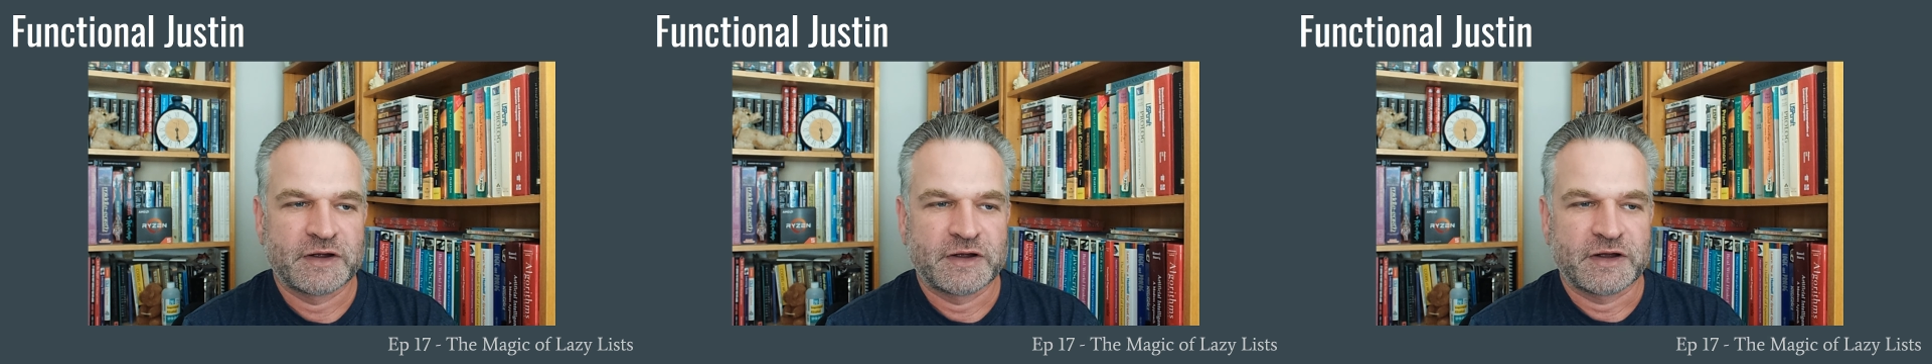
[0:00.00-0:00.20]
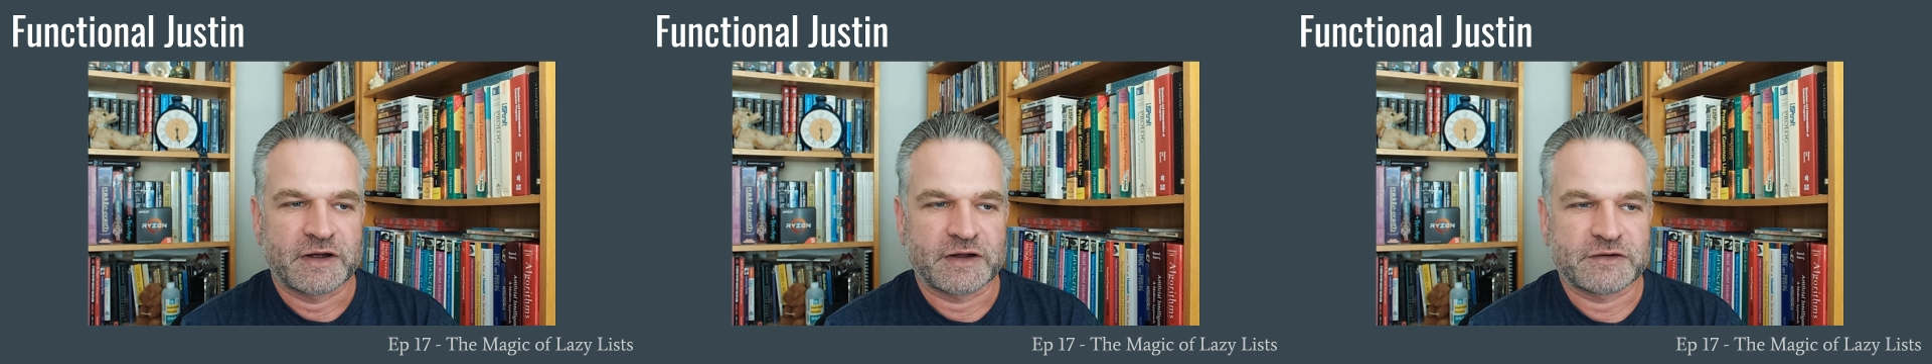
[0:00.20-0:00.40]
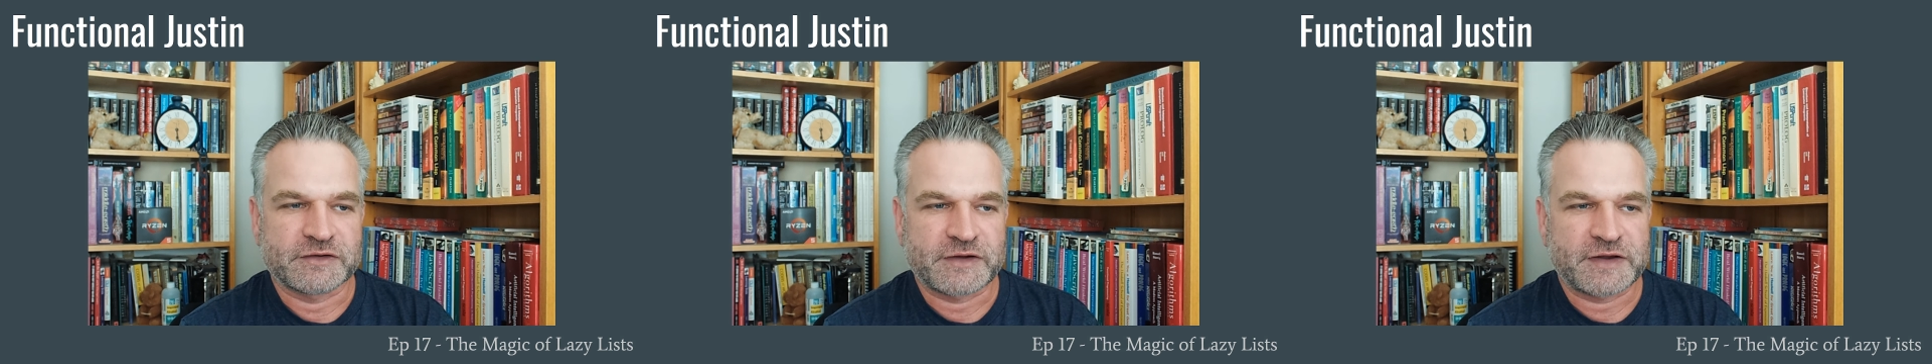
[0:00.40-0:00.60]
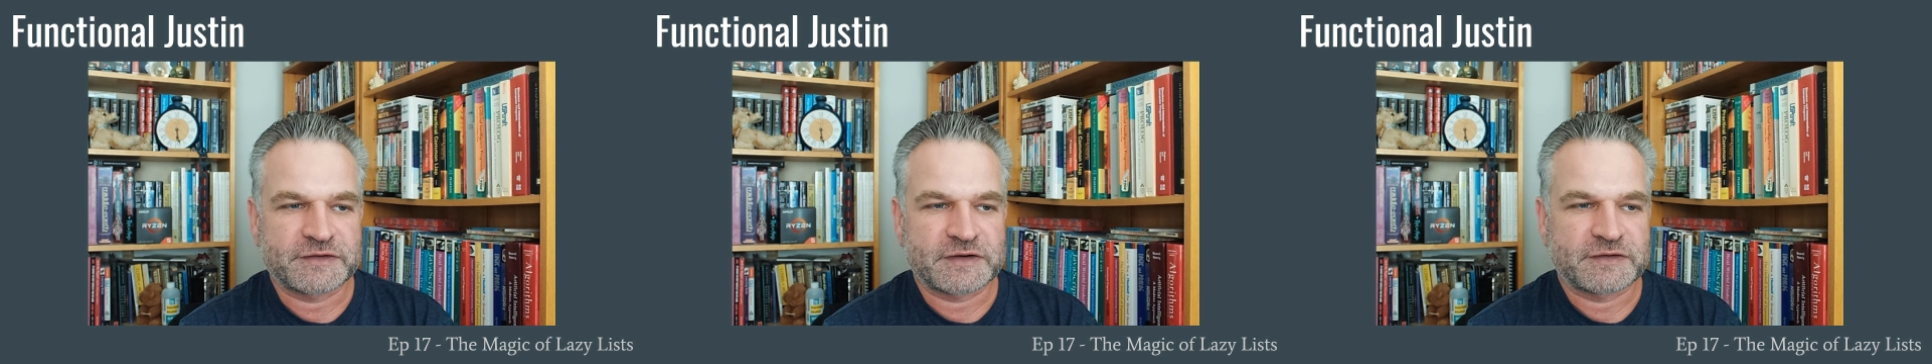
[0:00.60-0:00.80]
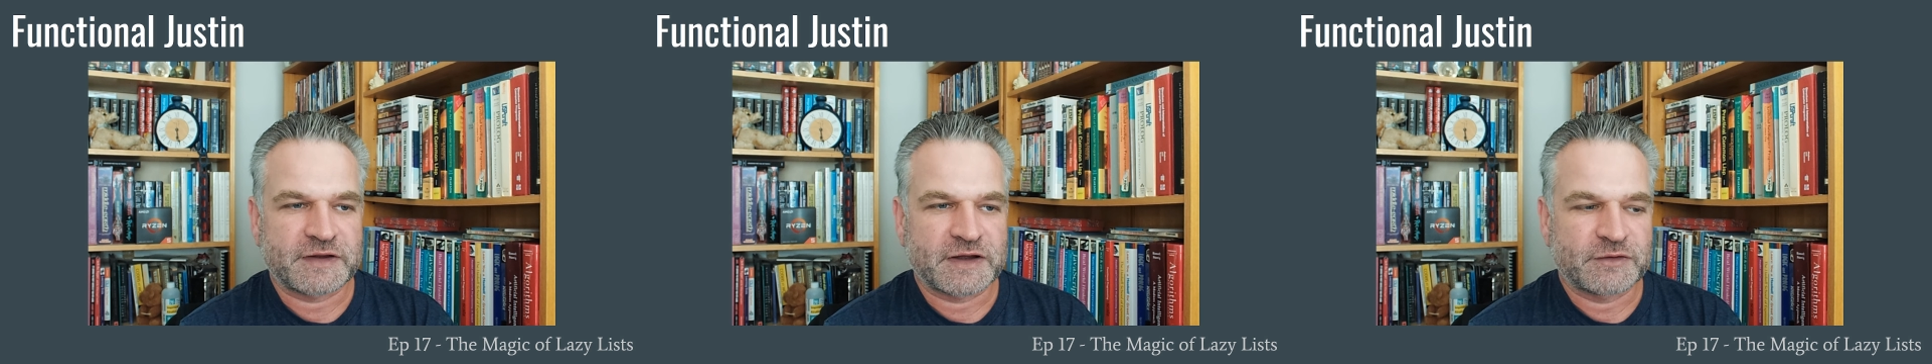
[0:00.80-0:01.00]
And a
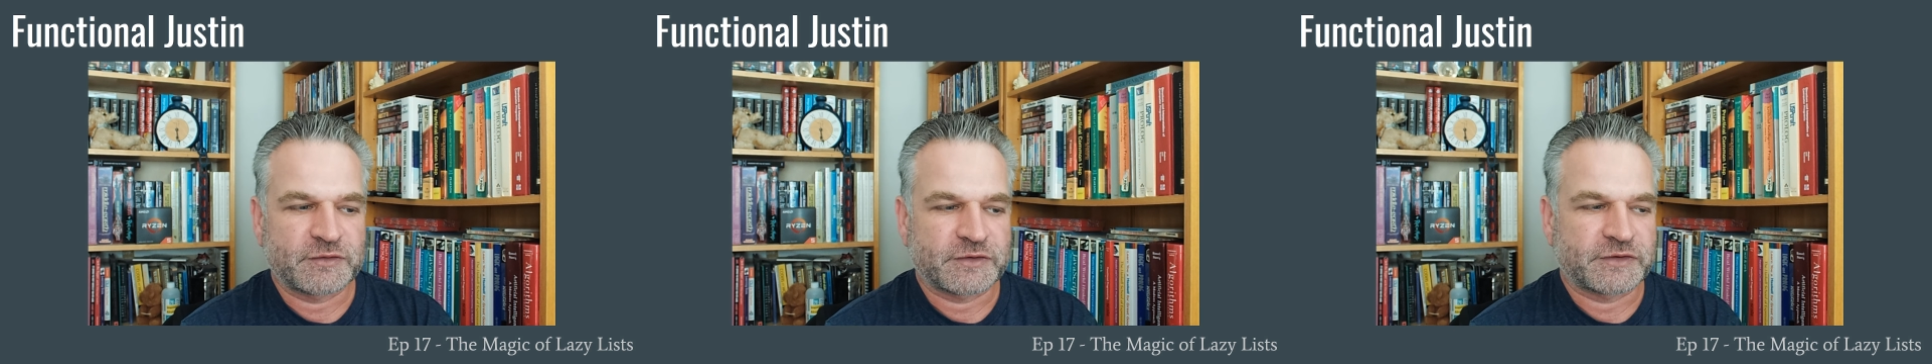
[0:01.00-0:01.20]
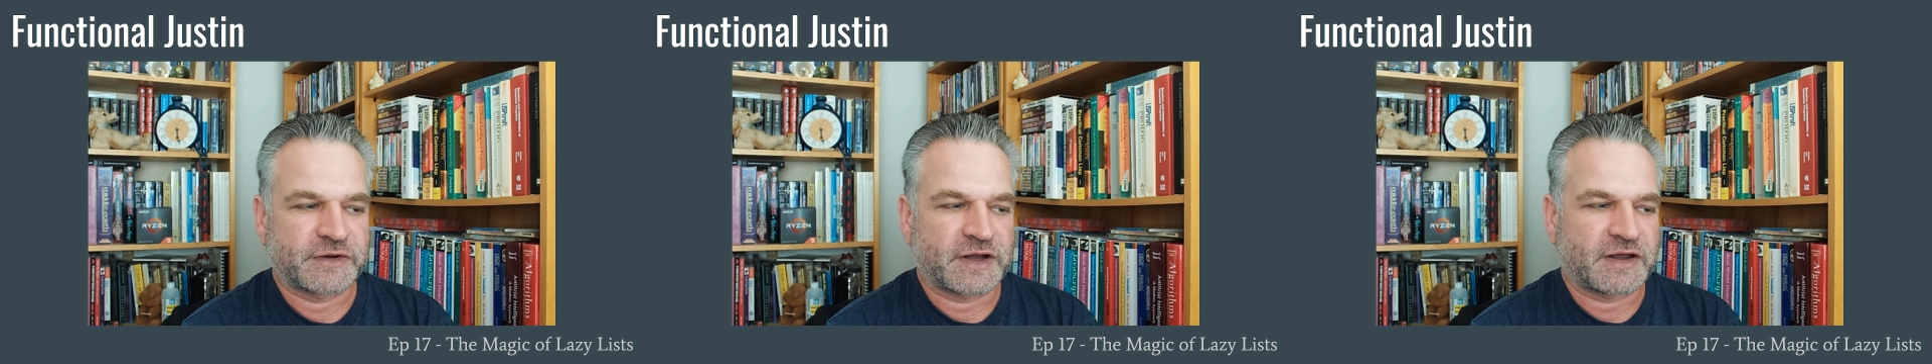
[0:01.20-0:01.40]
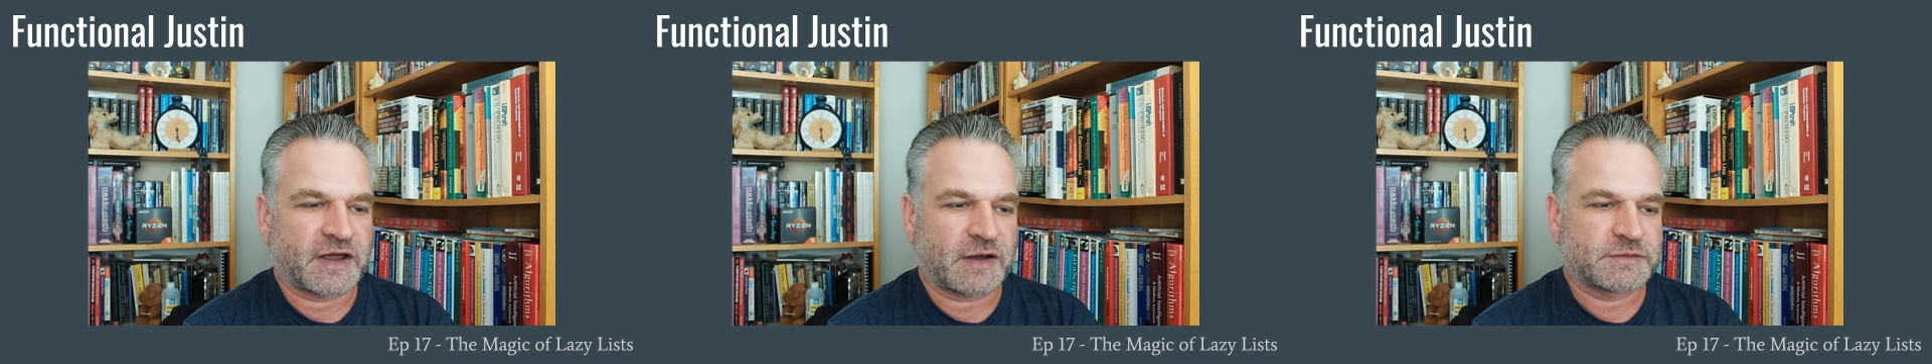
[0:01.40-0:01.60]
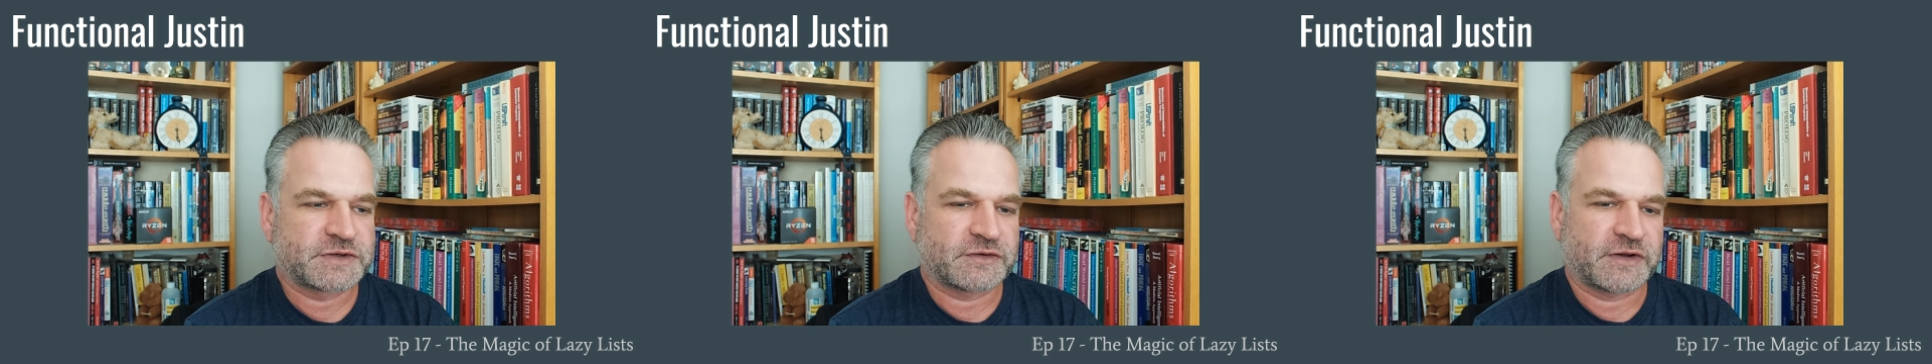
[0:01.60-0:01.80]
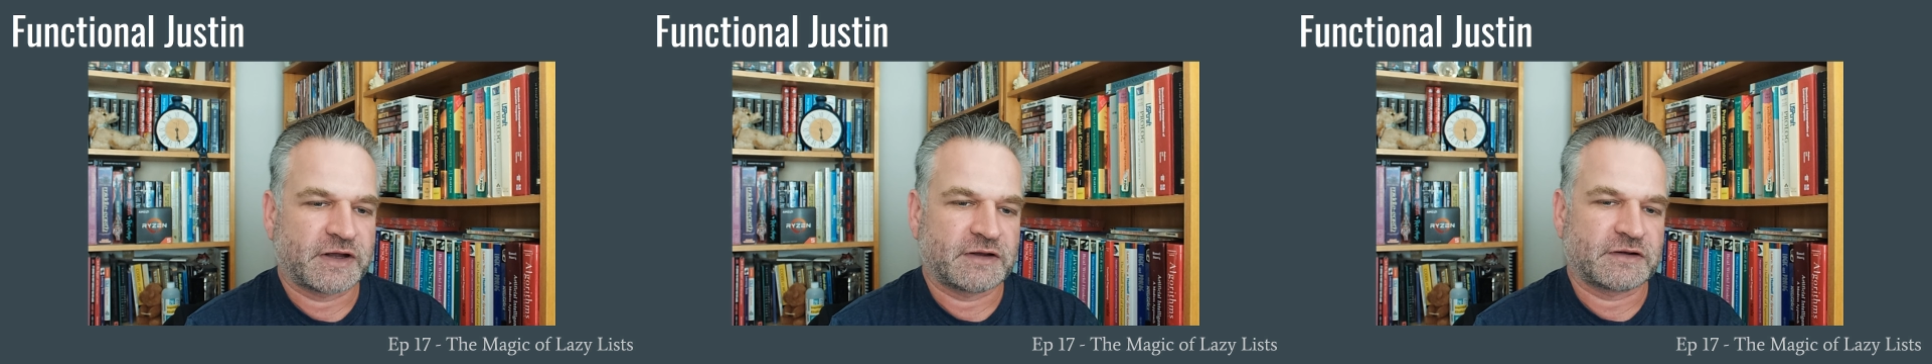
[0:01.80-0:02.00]
lazy thing will
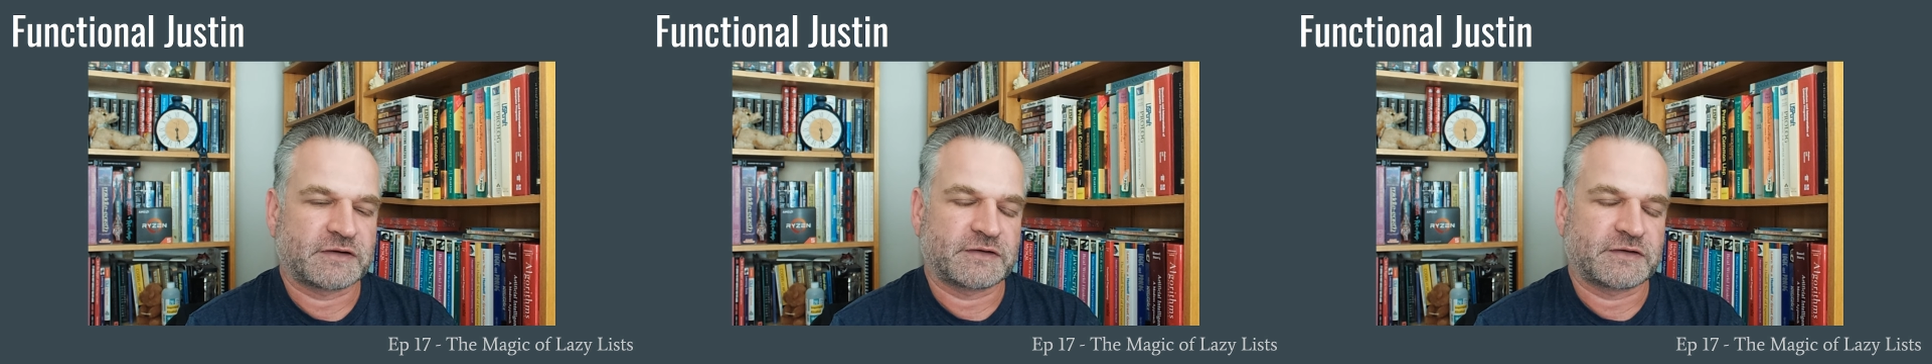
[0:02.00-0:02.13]
encapsulate